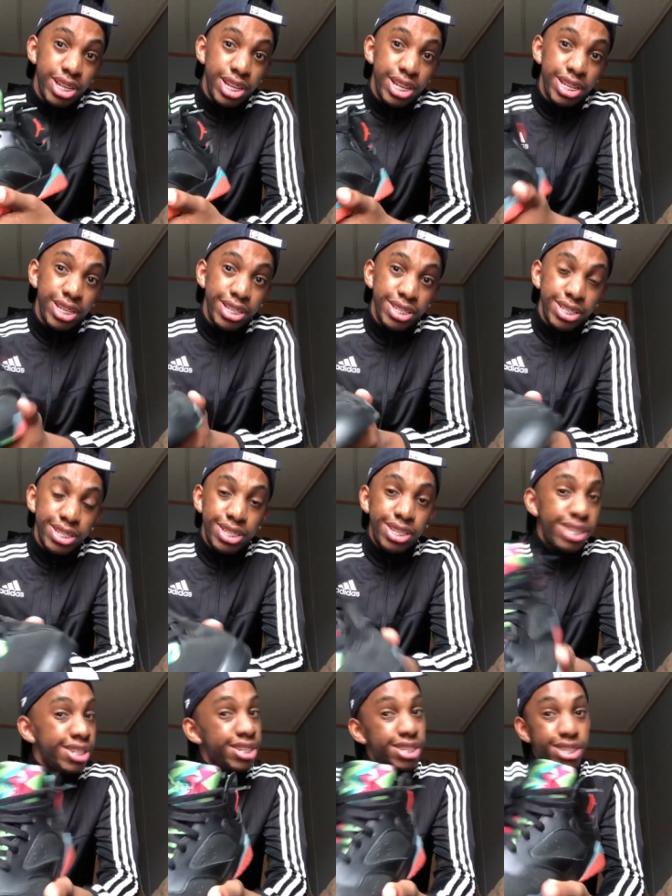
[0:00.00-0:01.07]
Like,
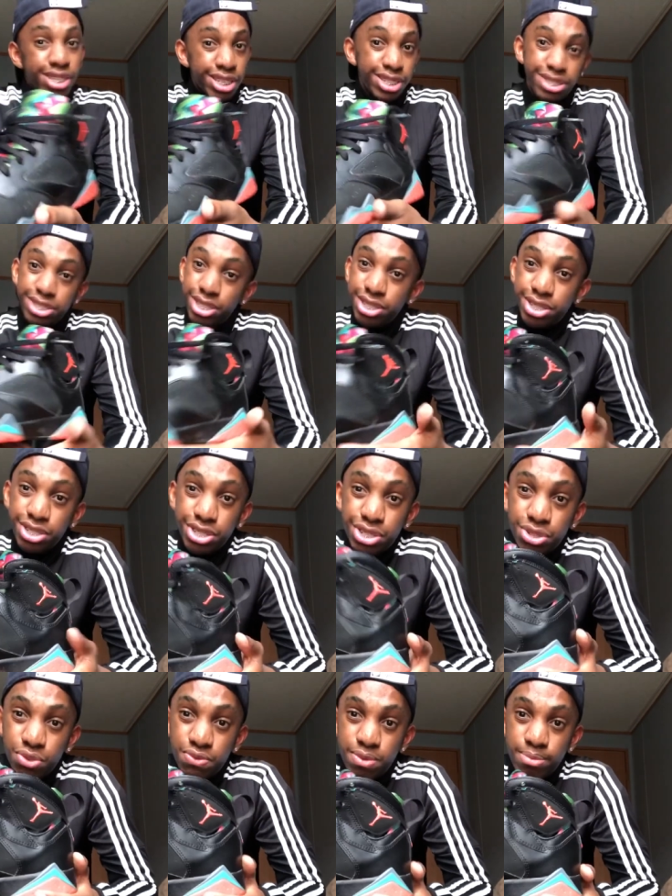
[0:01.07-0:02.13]
it's just a
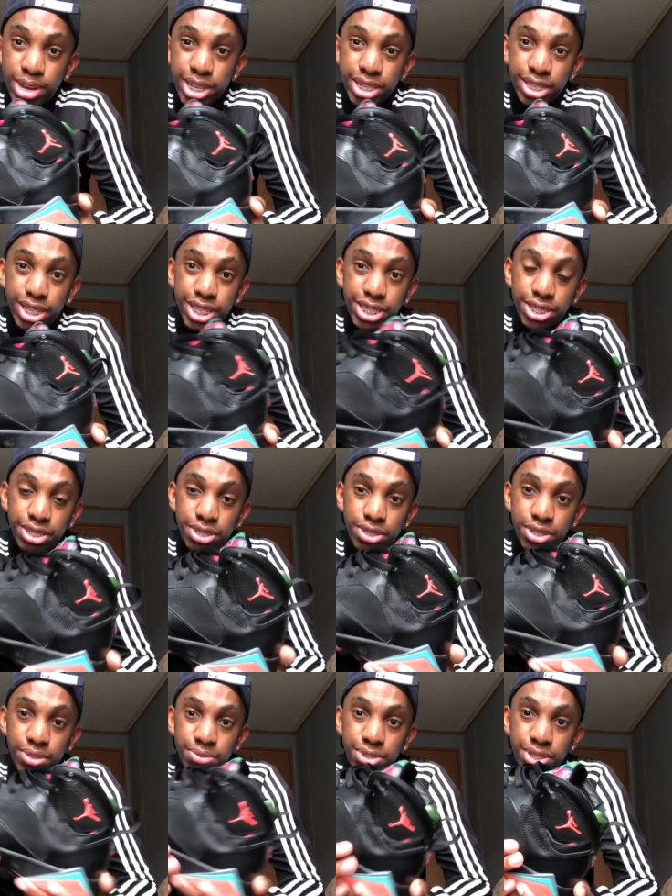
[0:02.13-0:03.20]
shoe for my collection, you
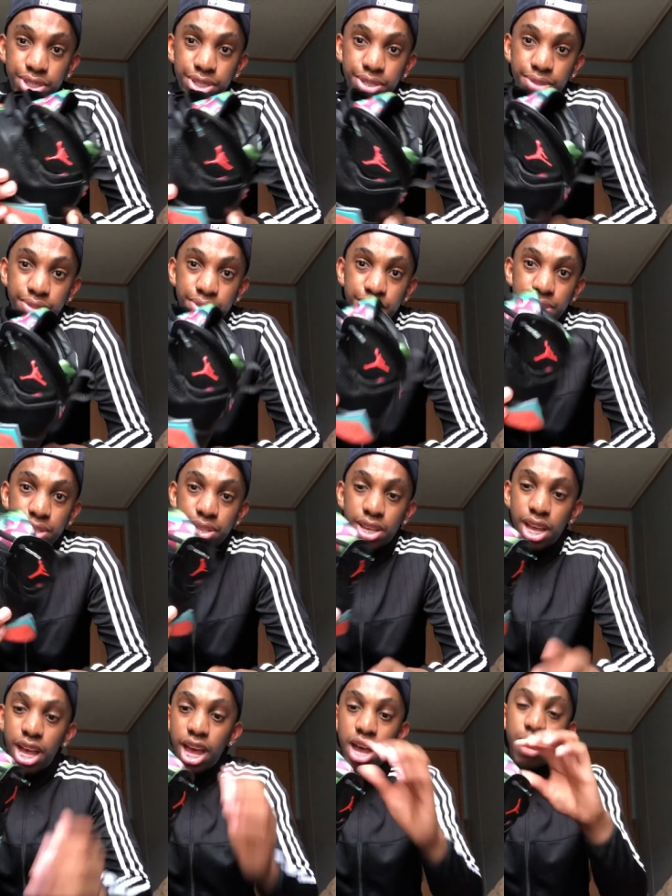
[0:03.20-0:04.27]
know what I'm saying?
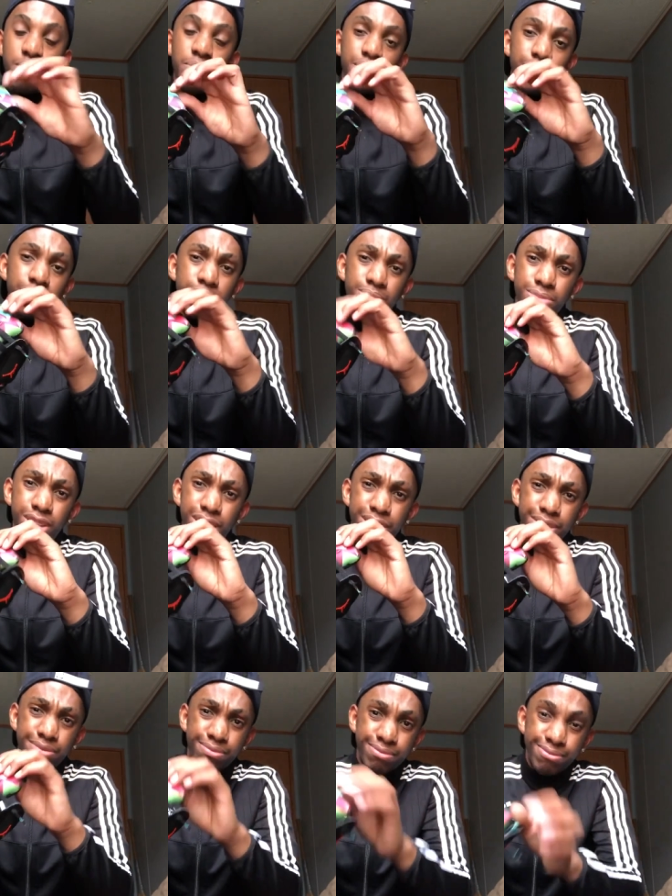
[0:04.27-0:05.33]
I'll wear them,
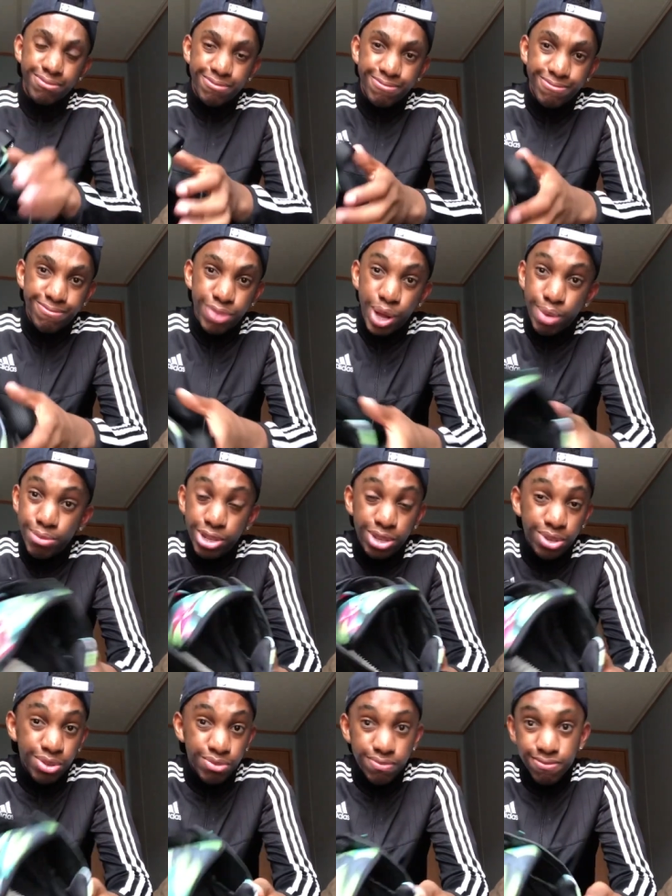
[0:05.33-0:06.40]
like,
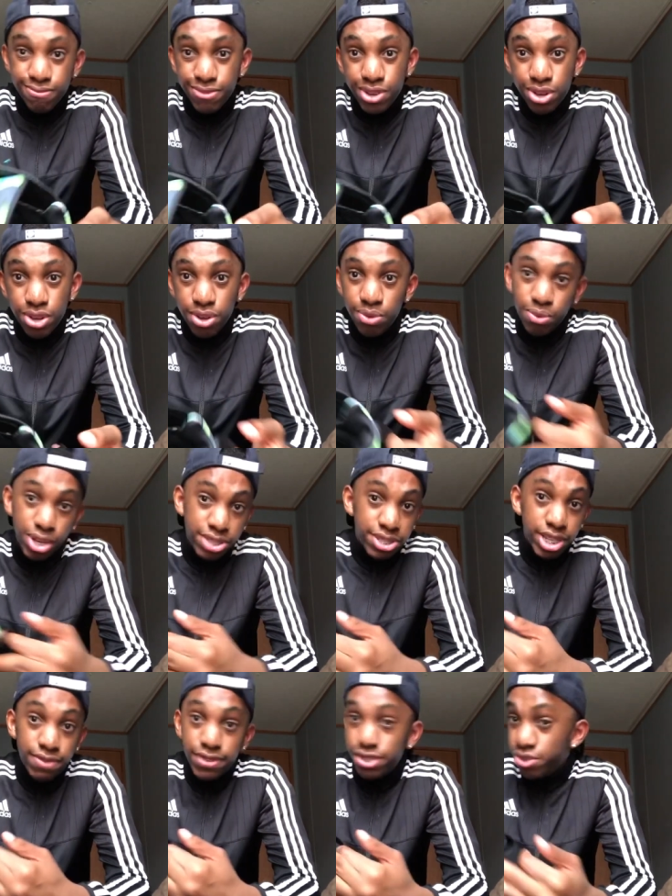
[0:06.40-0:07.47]
probably
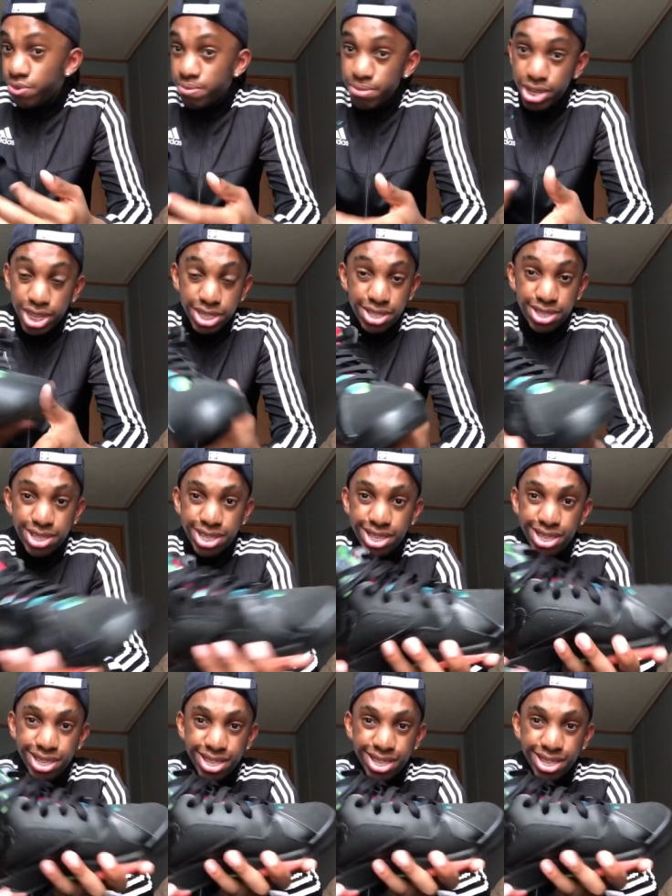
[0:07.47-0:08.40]
once every two months.